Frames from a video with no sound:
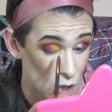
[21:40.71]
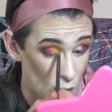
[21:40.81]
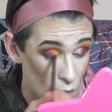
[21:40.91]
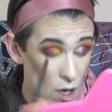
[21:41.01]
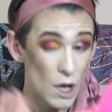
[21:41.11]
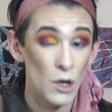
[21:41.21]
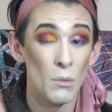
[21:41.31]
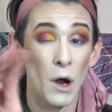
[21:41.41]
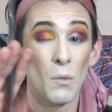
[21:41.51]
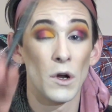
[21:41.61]
So
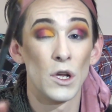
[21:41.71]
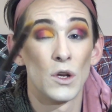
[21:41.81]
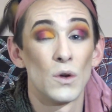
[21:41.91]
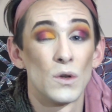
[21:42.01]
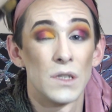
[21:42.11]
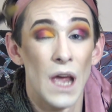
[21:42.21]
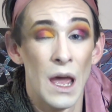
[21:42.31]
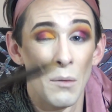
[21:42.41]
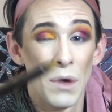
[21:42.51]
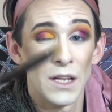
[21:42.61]
you might want to use
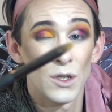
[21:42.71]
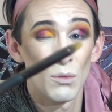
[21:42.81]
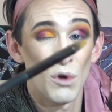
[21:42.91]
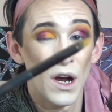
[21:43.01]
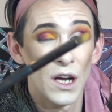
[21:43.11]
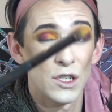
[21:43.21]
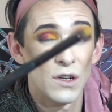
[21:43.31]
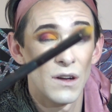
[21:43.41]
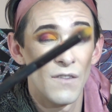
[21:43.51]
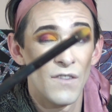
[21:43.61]
a pencil
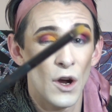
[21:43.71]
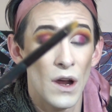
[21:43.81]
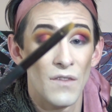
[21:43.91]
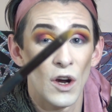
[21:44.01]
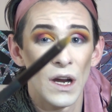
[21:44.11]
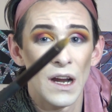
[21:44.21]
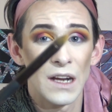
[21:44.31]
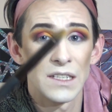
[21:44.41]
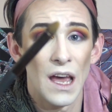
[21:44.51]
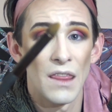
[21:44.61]
brush, very, very
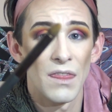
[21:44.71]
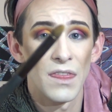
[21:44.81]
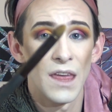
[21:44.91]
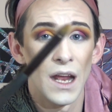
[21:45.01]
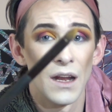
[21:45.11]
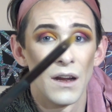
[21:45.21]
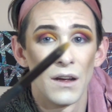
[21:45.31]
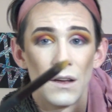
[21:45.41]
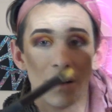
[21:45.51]
nice and thin.